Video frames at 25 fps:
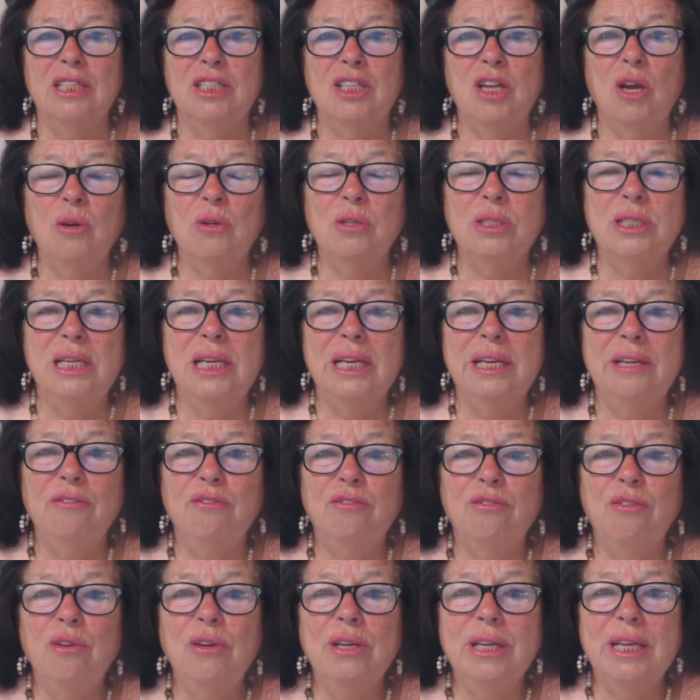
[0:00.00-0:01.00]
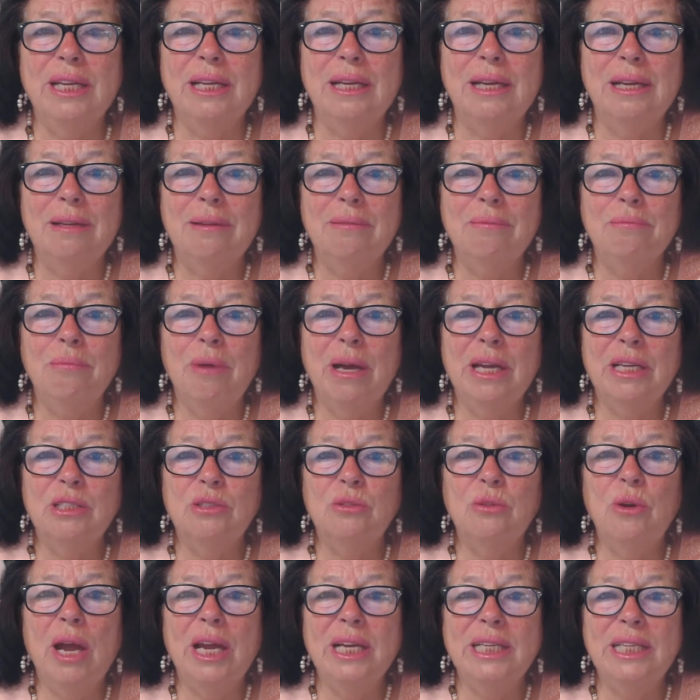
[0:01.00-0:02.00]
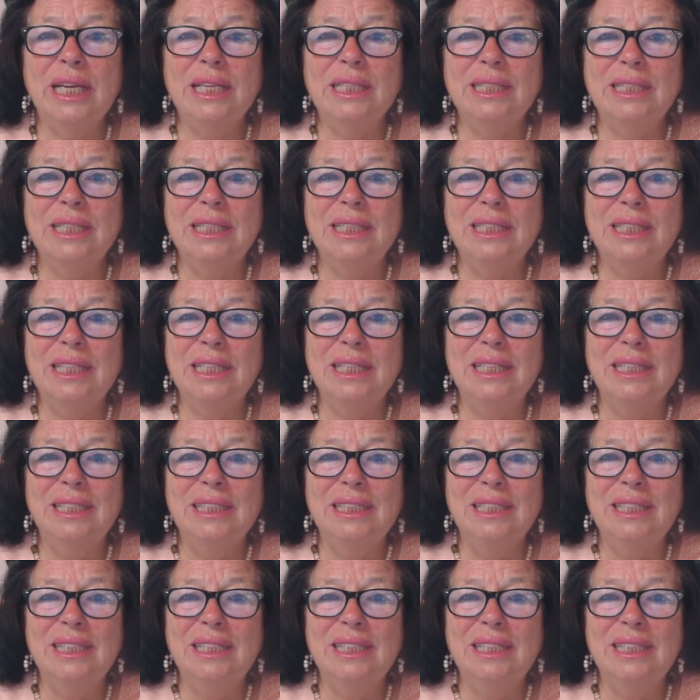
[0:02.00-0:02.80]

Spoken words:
totally, fully my true identity,